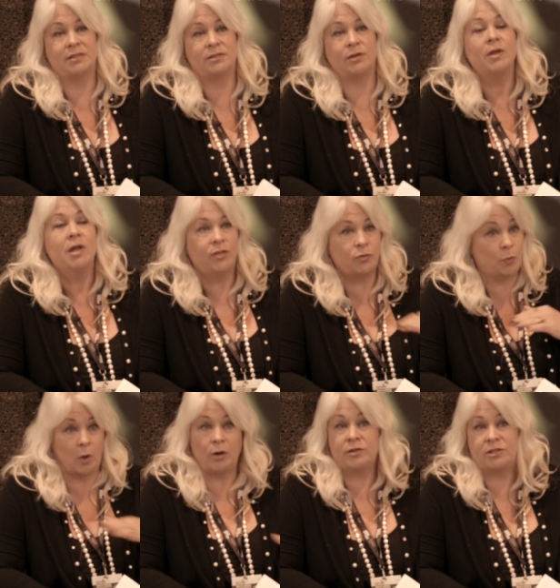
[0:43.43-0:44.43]
So the,
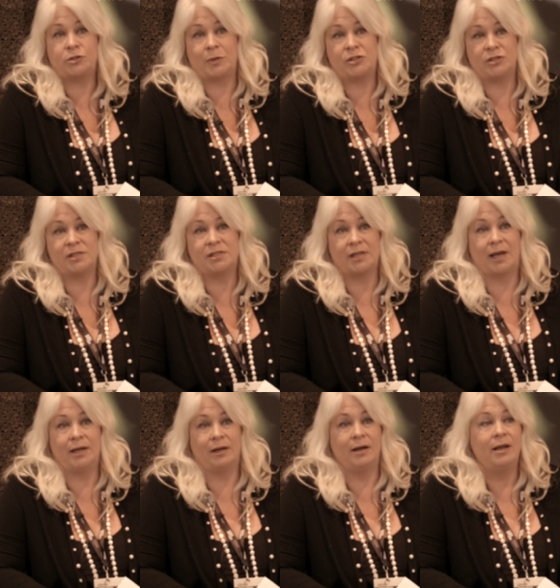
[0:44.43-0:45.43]
the water situation is
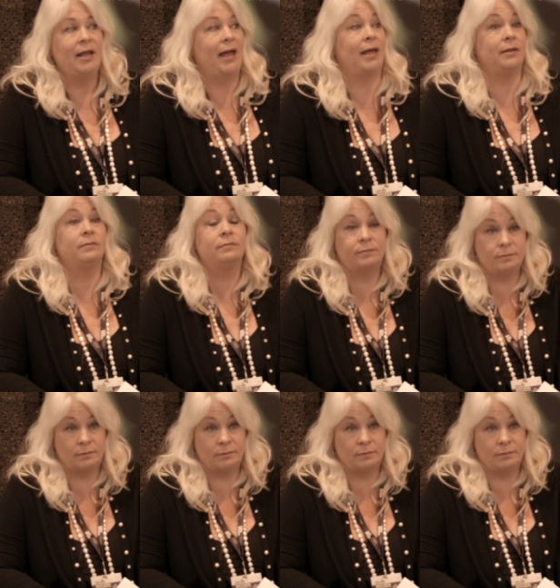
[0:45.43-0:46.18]
dire, and